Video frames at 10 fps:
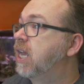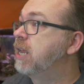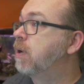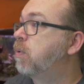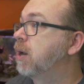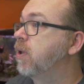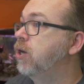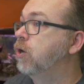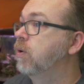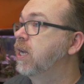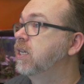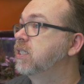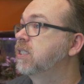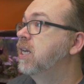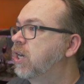Anyway, what I'm going to do
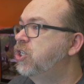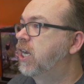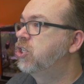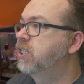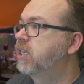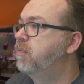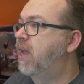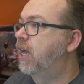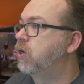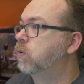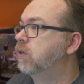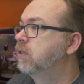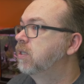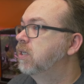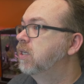is I'm going to change this to
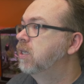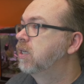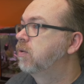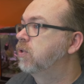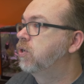manual. We'll